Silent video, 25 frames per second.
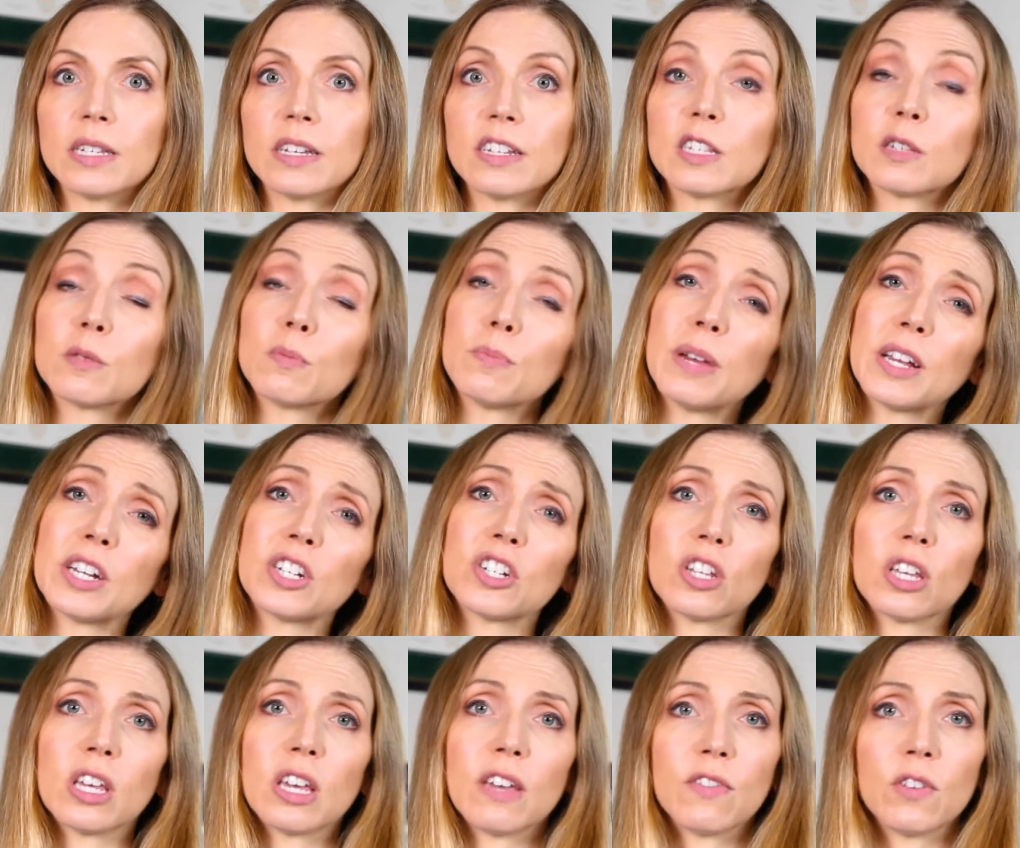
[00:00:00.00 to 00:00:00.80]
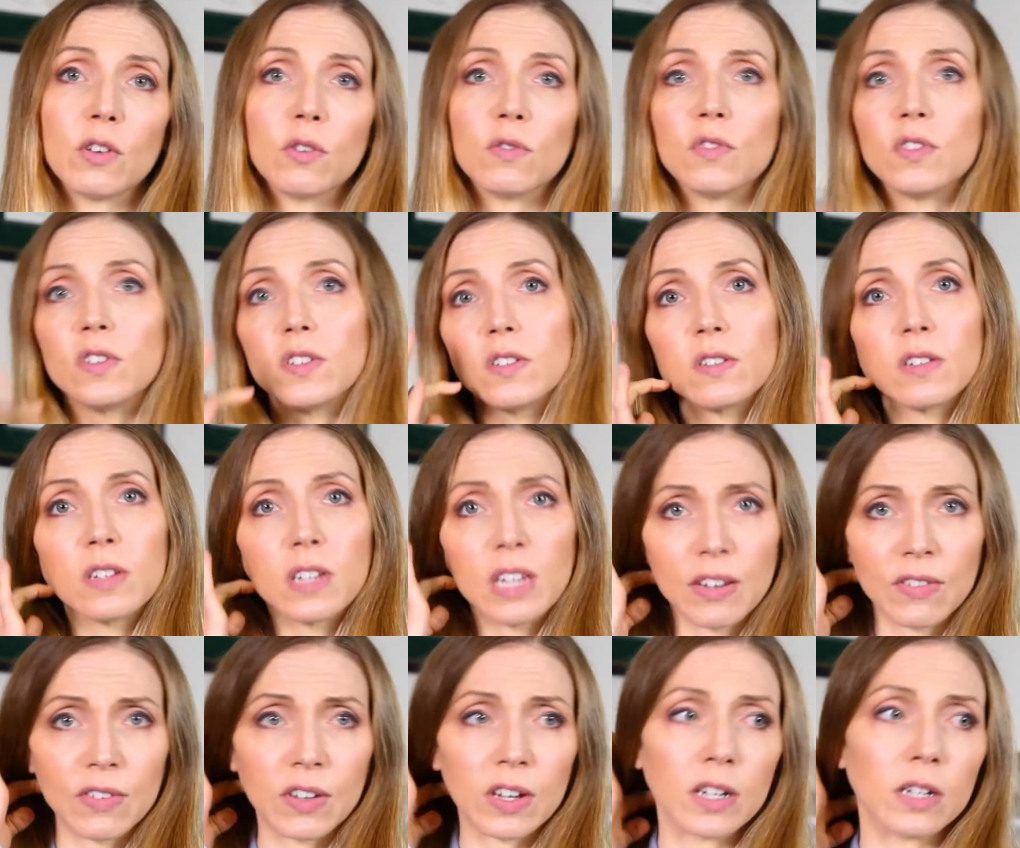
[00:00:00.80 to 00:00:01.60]
especially if
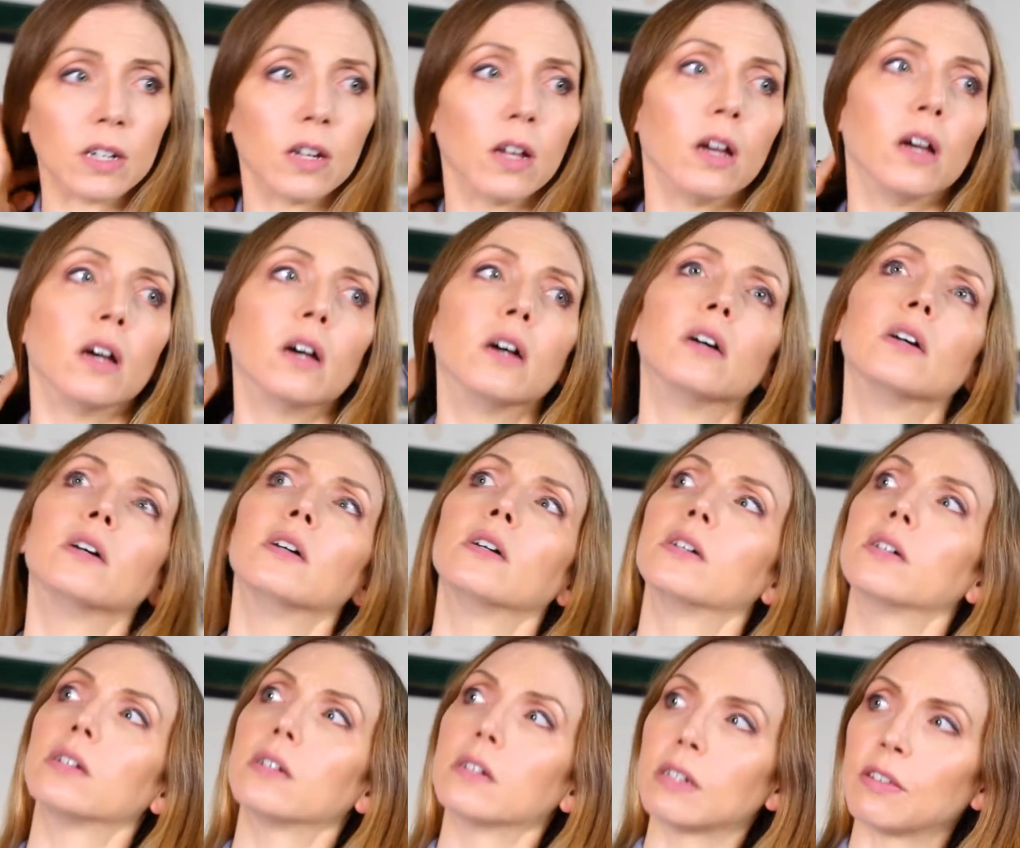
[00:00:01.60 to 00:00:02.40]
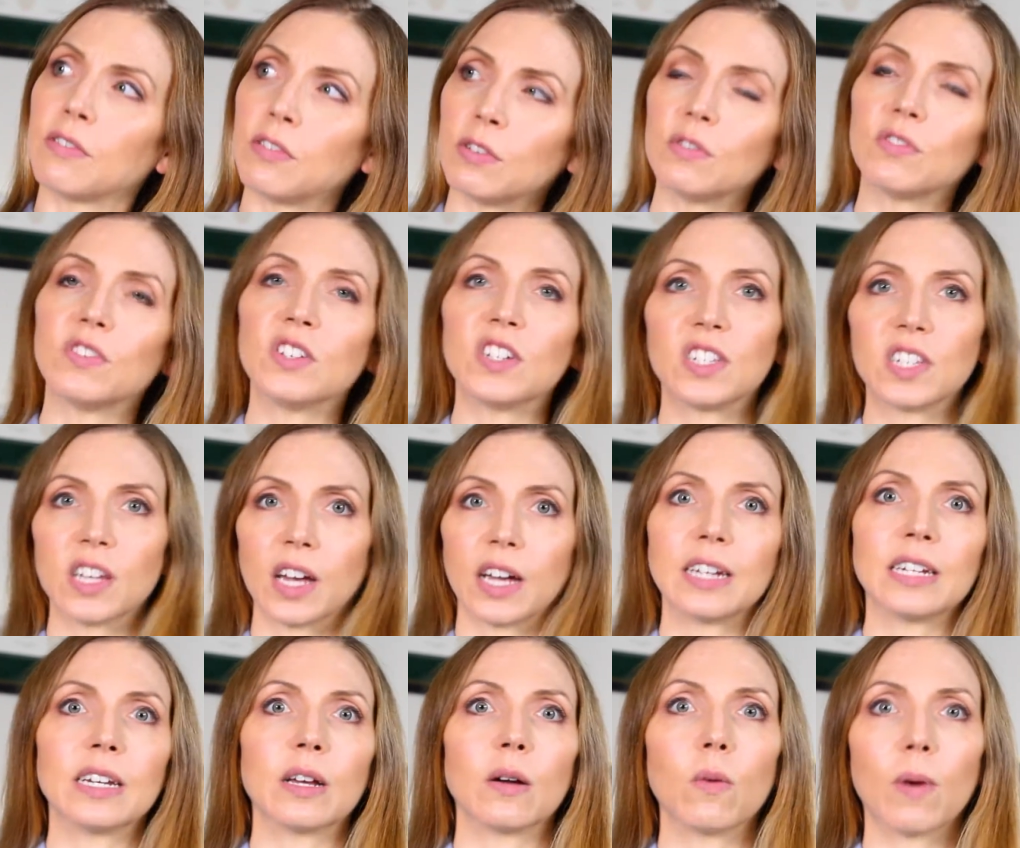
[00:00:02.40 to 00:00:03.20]
you've
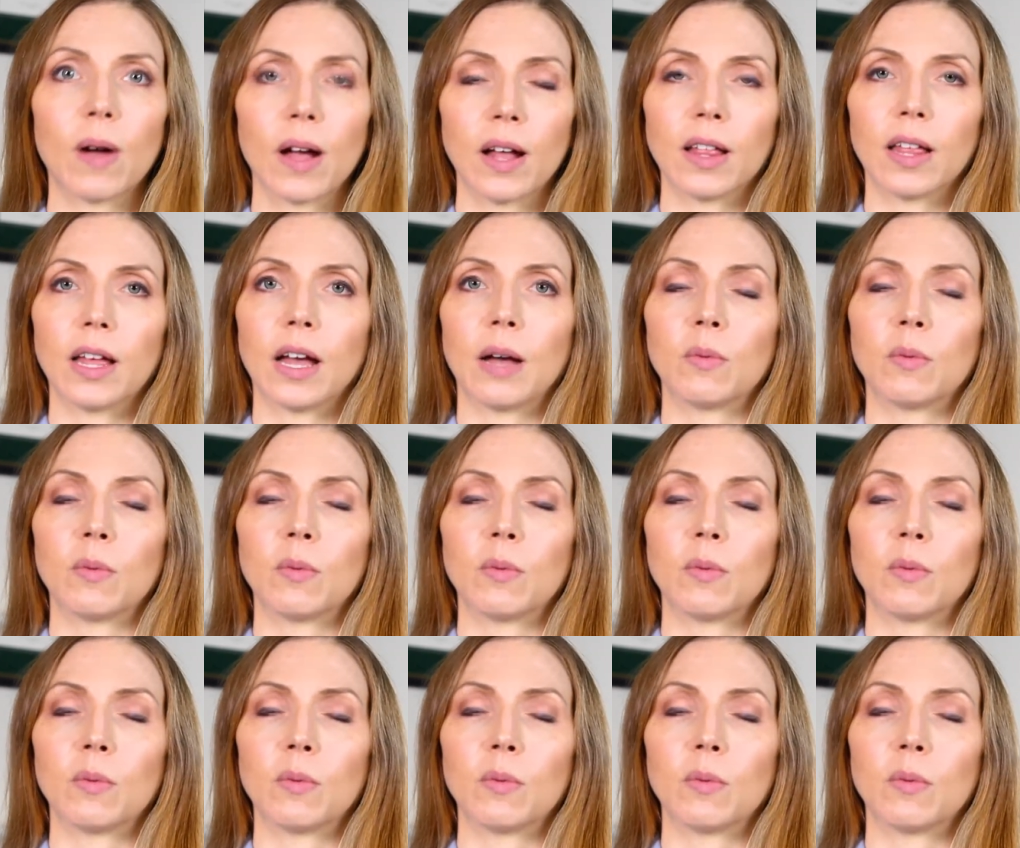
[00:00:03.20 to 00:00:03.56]
designed it well.